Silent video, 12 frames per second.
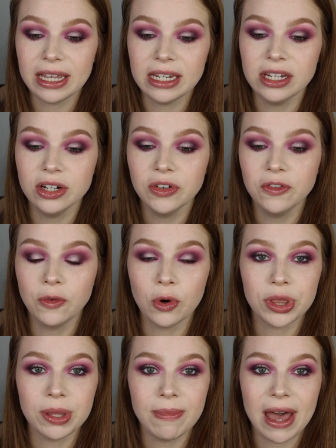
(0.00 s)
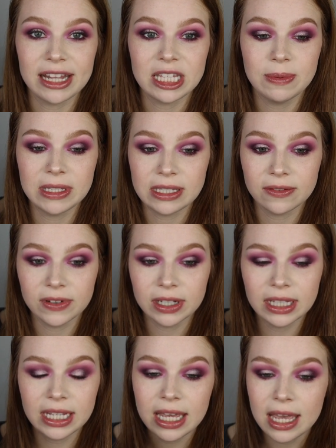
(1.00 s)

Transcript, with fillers: in here for the matte specifically.